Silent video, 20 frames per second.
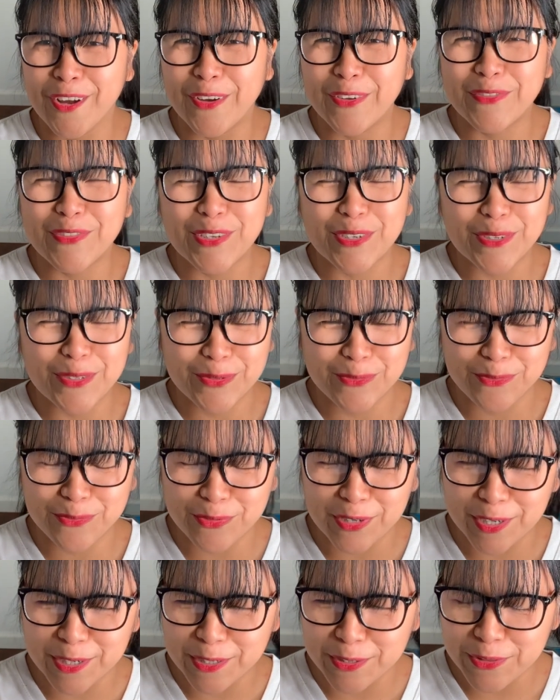of the
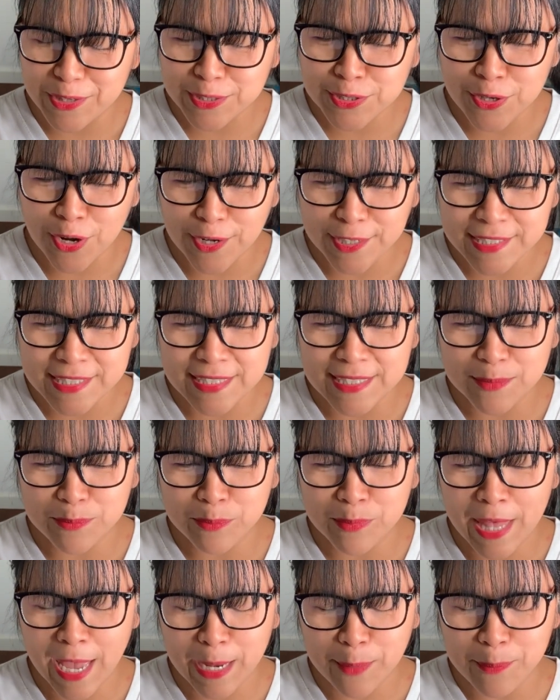uh, the talks that
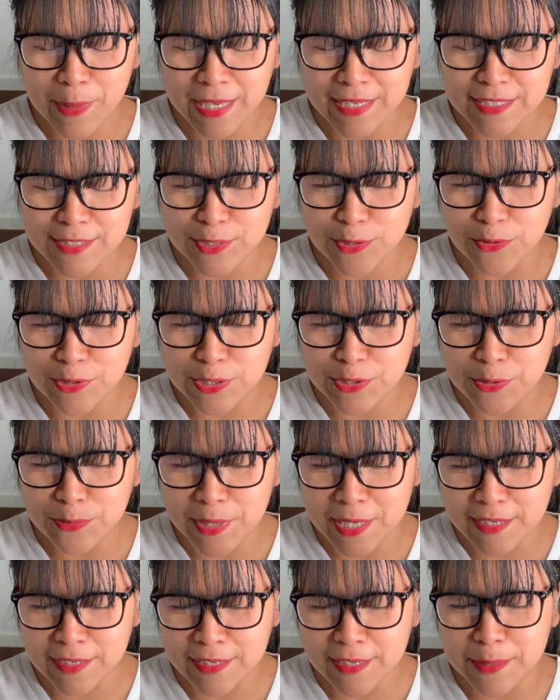Blackpink is going to
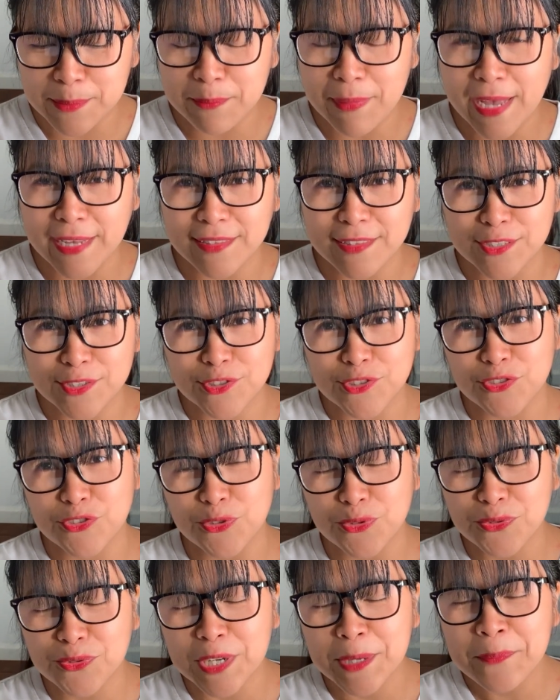make a comeback this
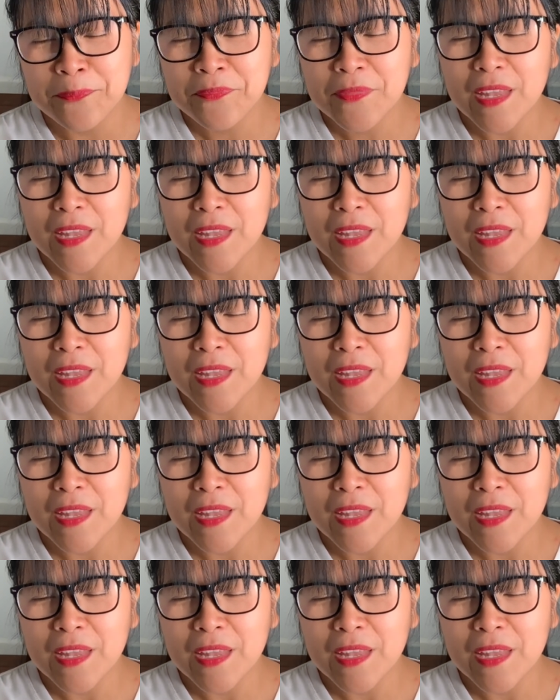June.